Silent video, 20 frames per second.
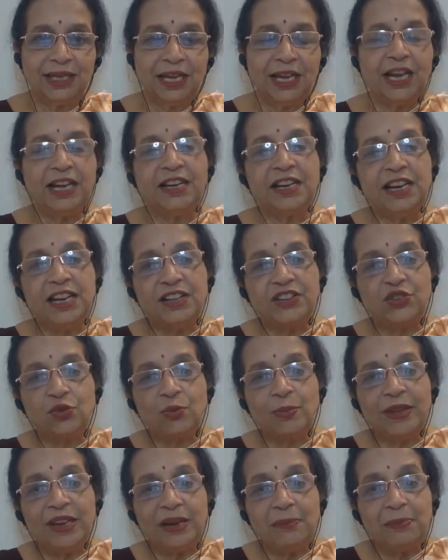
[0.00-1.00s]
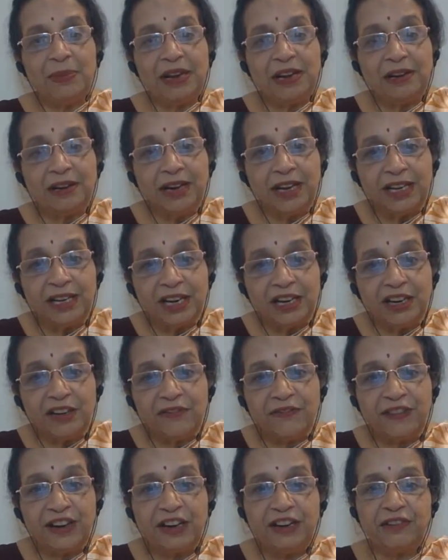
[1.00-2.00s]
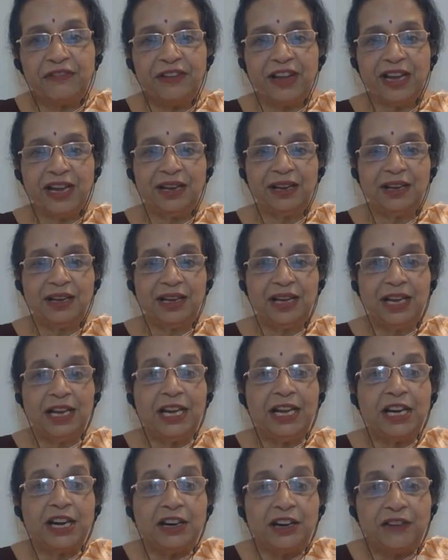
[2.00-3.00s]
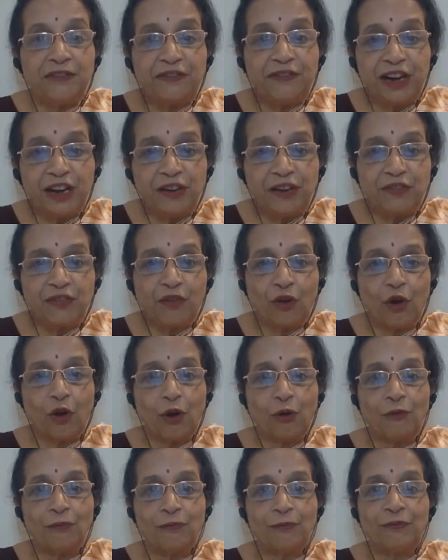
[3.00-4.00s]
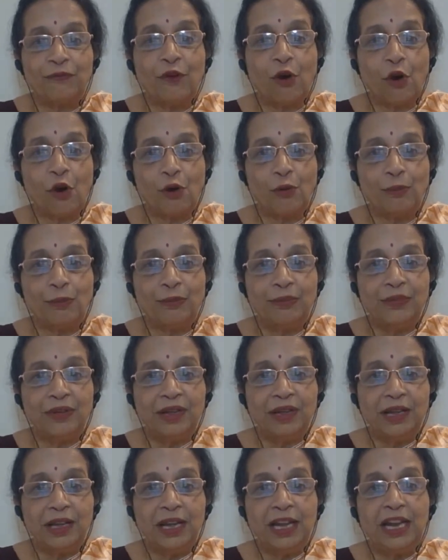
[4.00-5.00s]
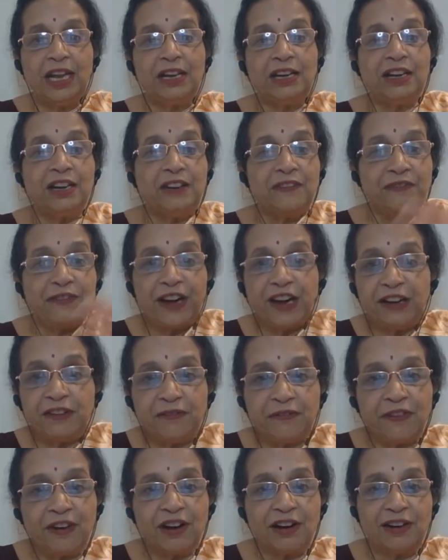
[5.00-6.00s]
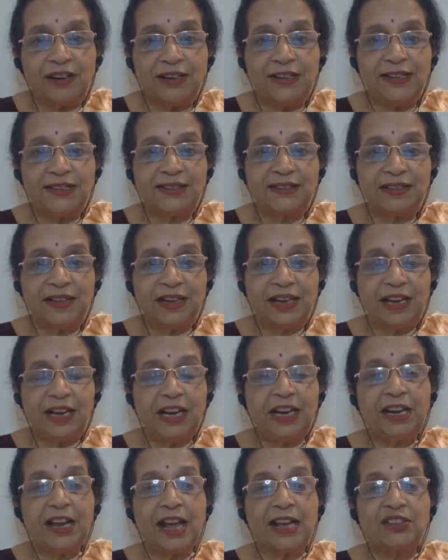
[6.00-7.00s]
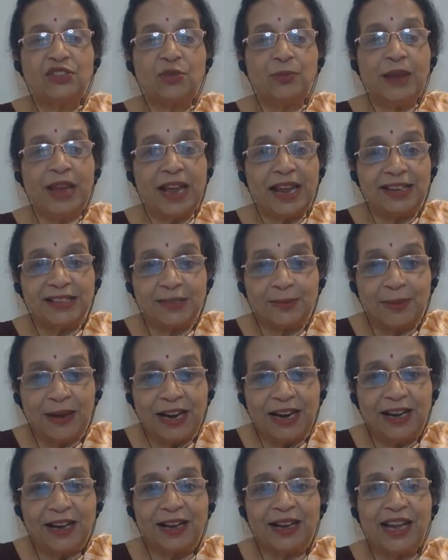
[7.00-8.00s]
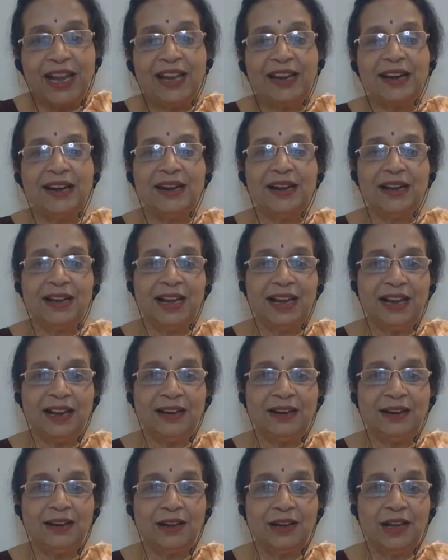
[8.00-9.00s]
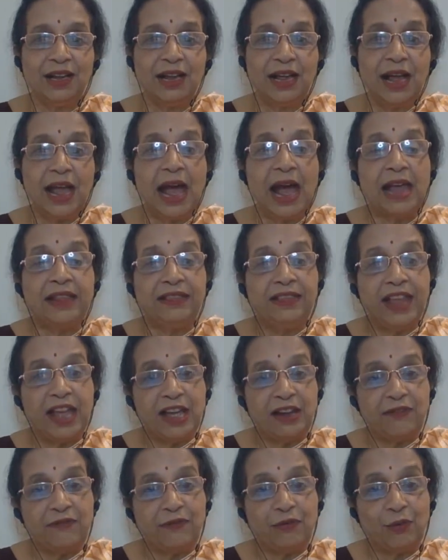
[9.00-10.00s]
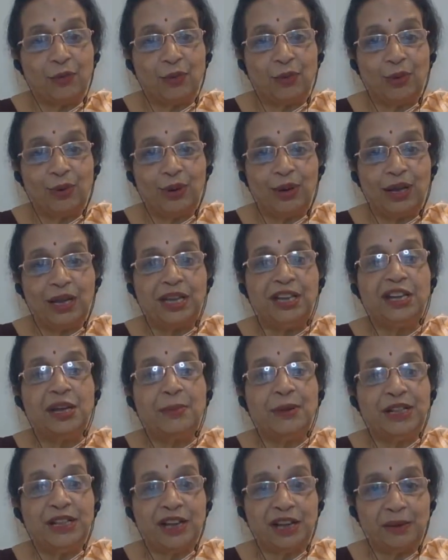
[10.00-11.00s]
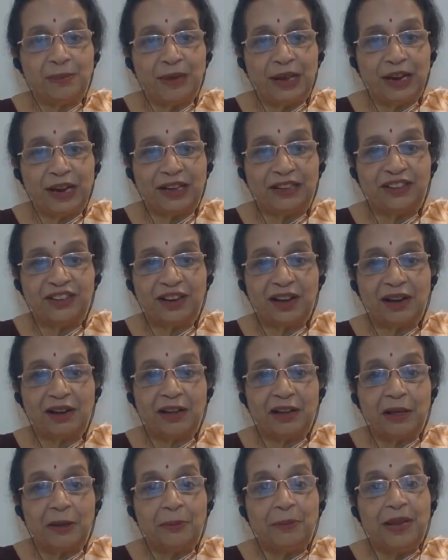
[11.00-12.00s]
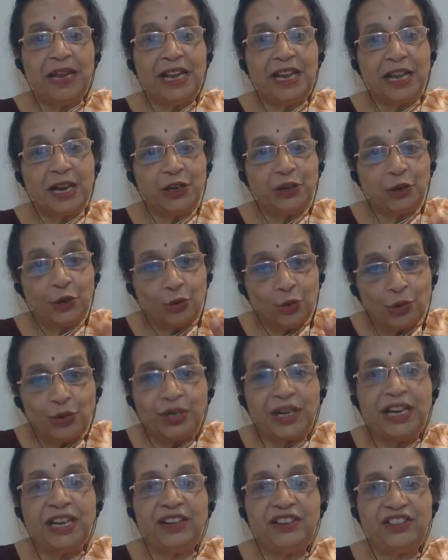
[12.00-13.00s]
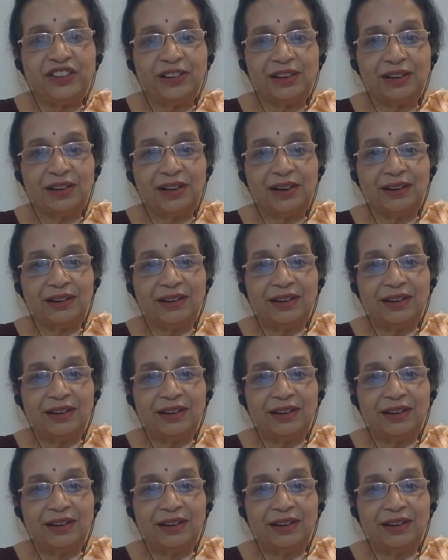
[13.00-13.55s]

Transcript: It needs to be repeated in a different way, in a different form, in different words. It has to be explained again and again. And therefore, Yamadharmaraja, being a true teacher,